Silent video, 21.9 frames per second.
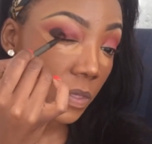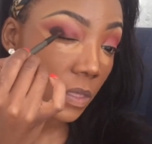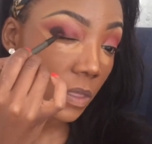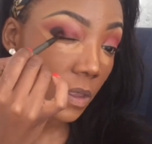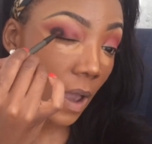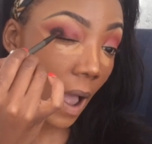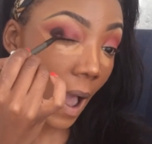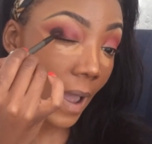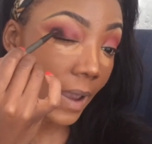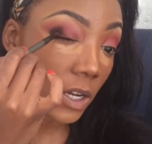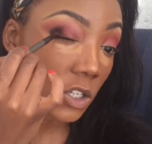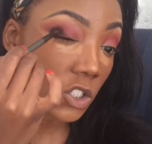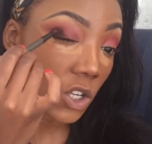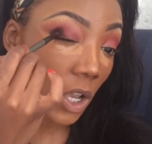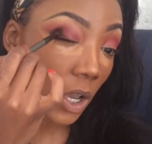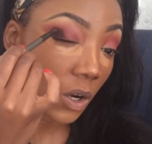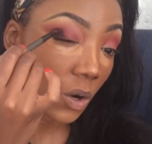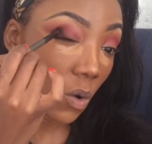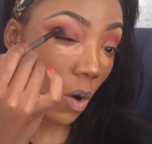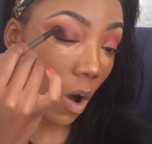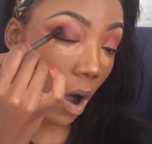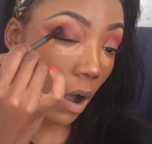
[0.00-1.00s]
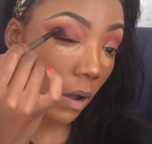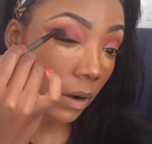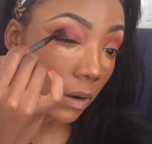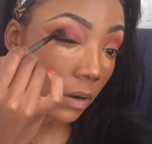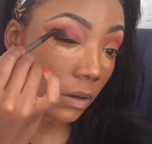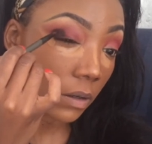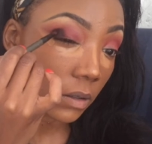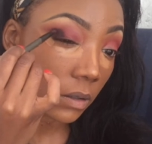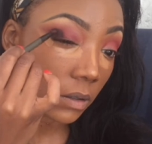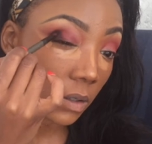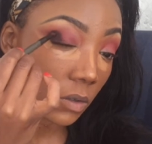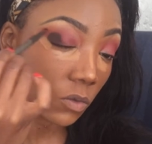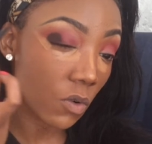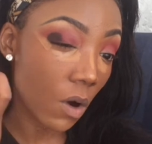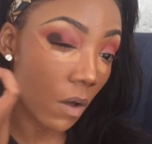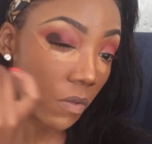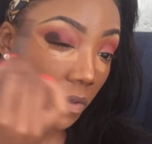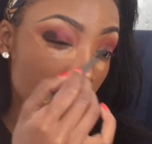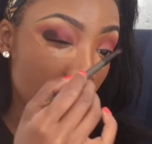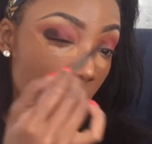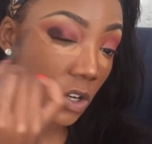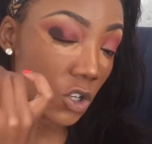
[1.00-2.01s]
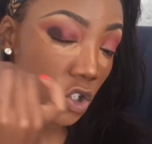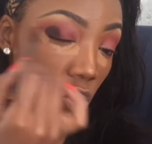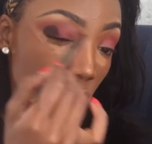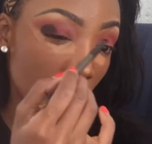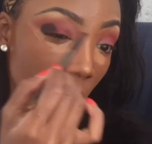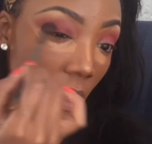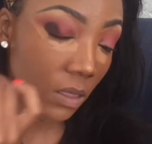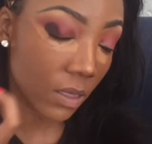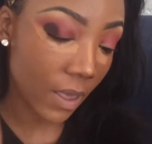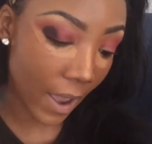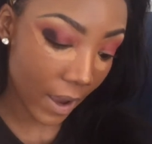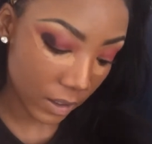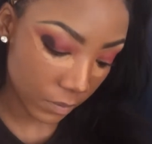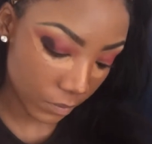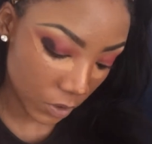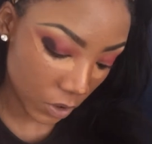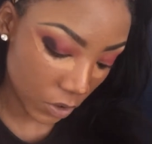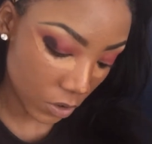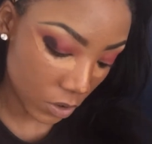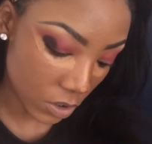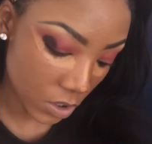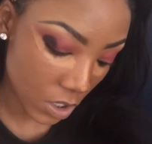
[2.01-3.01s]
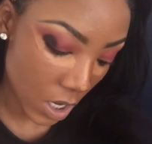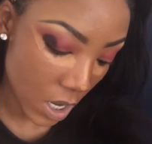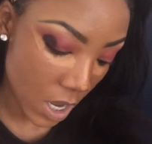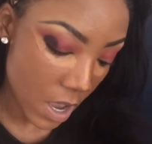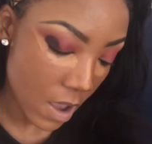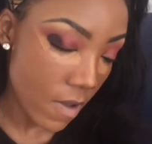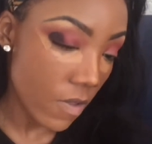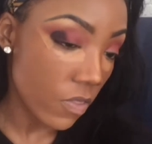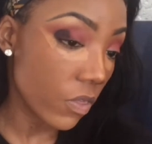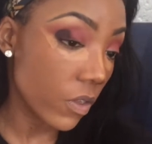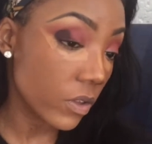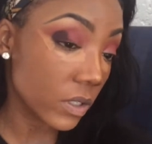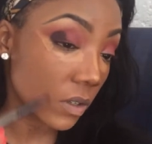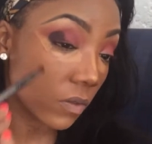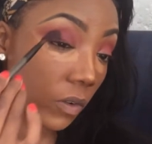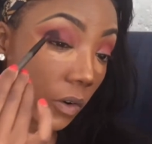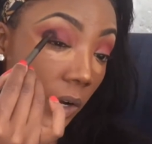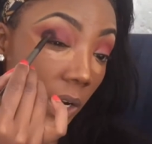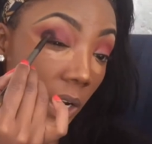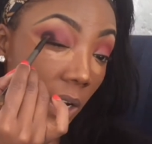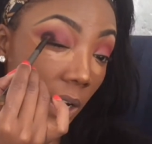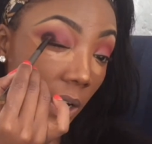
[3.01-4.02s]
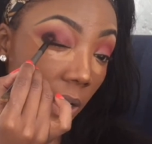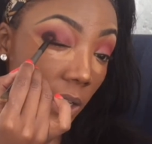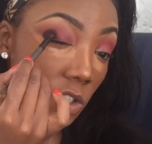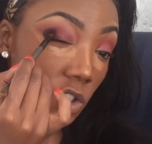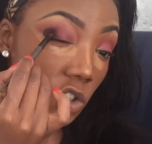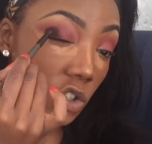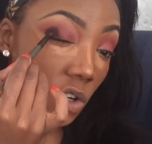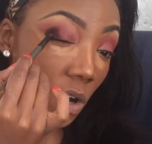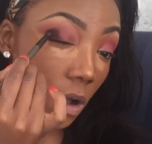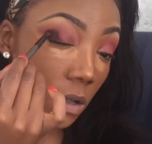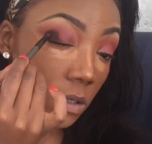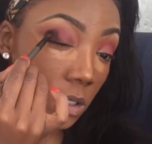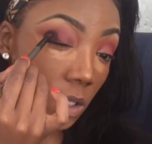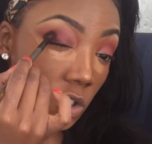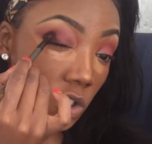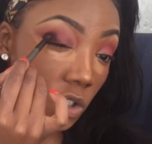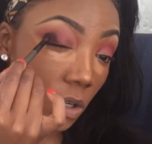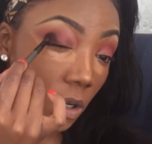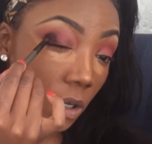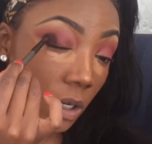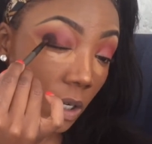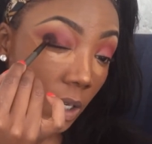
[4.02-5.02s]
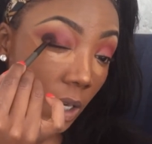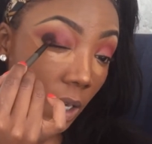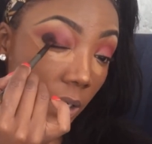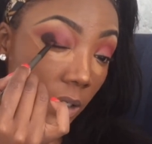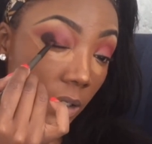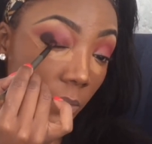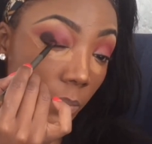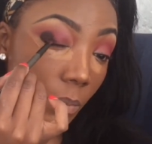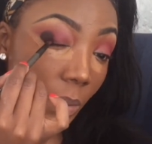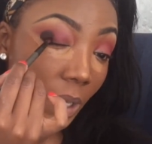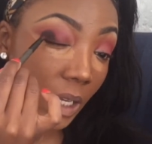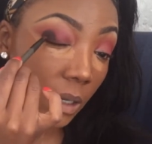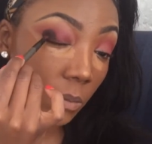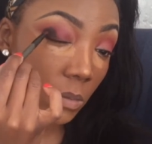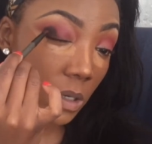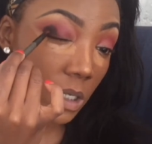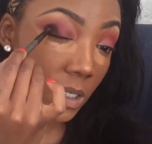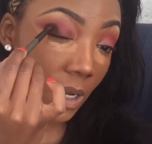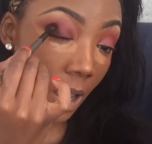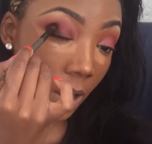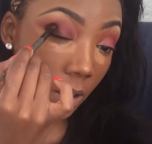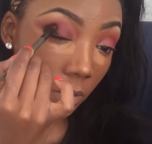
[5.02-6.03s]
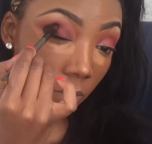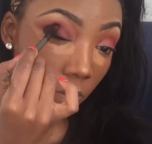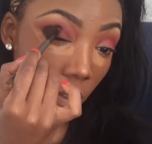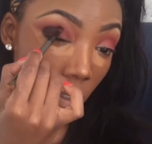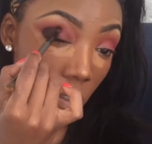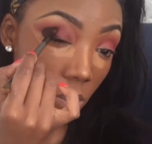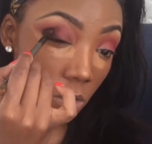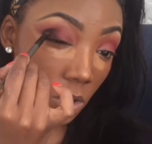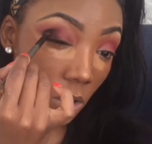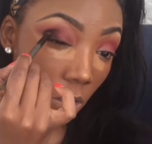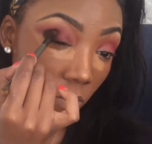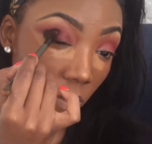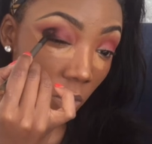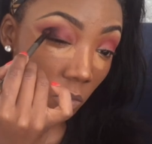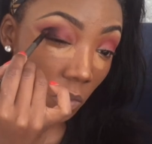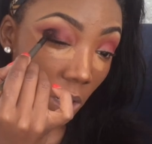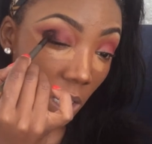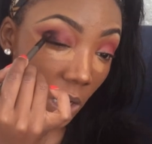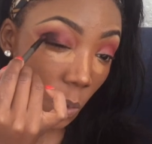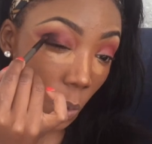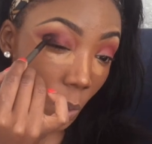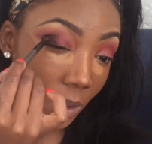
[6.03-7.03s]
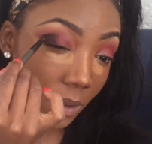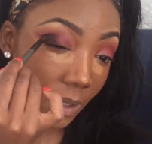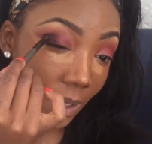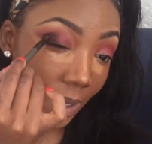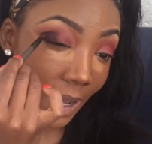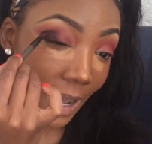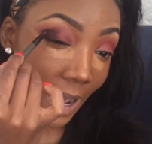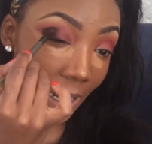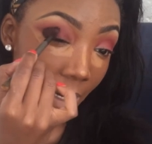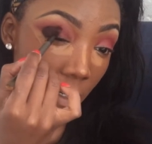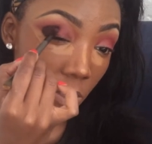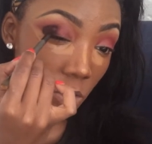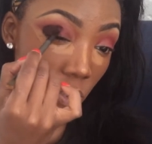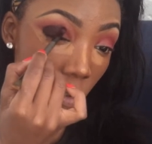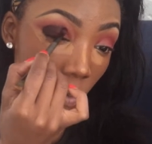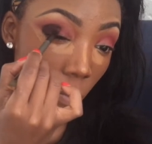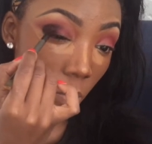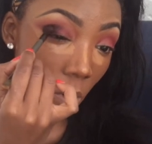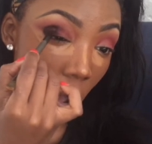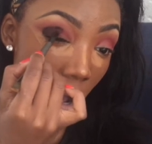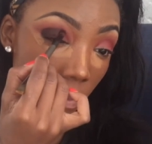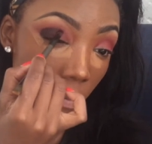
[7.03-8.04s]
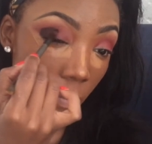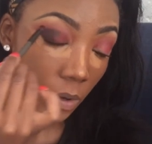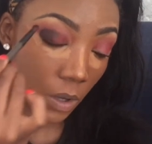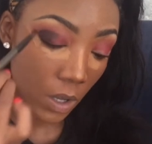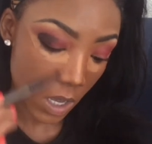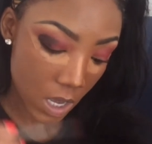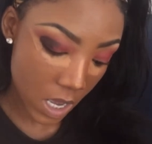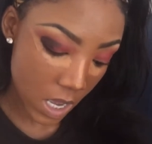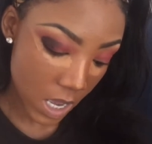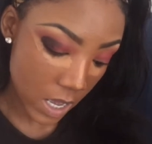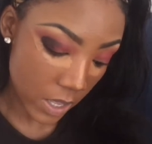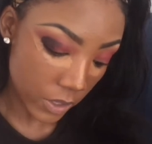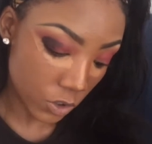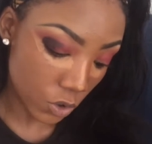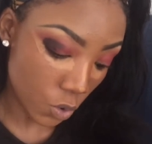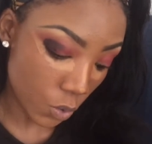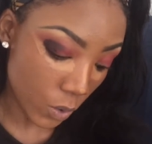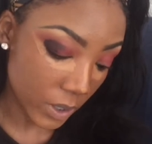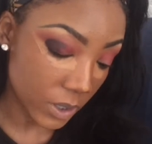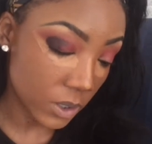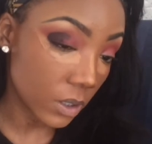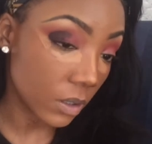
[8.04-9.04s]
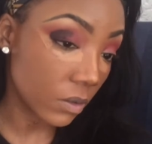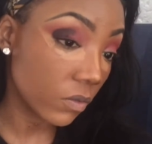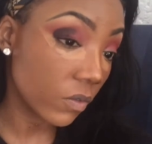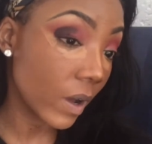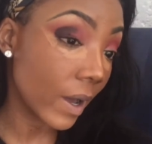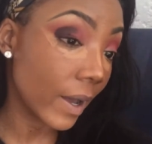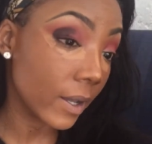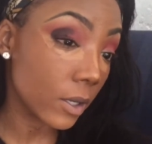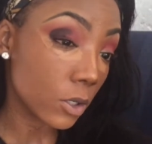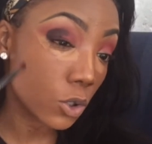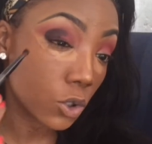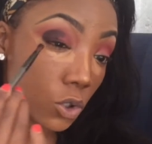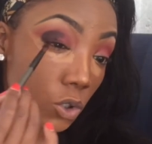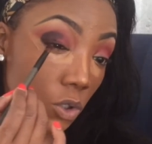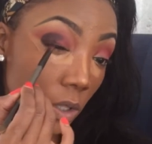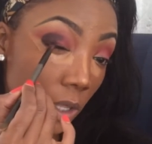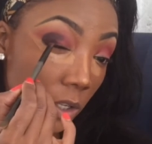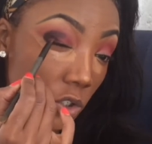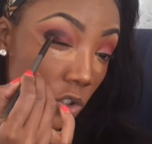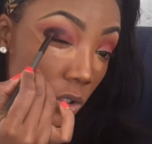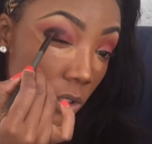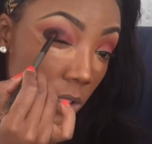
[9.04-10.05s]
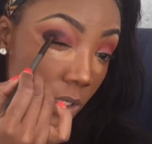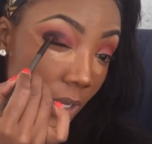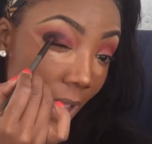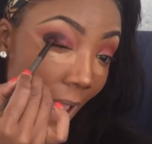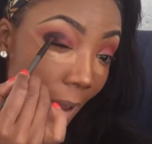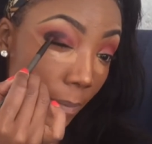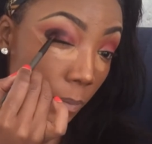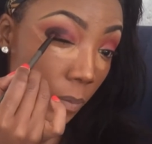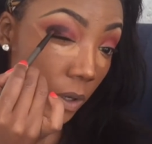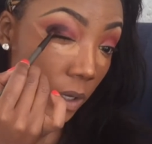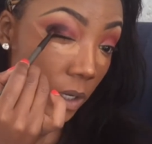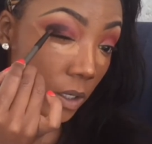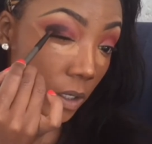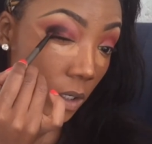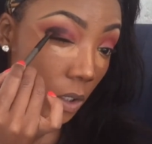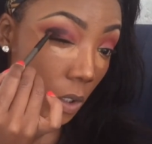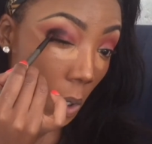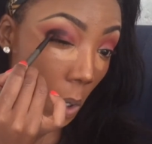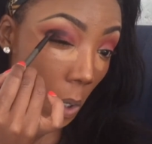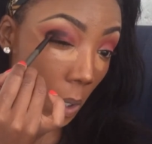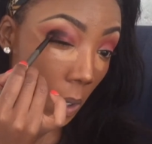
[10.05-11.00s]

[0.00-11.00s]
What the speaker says: the eyeshadow on rather than doing that, because there's a very less chance that you're going to get pigment out of it. So if you really want the color to pop, it's always advised that you tap it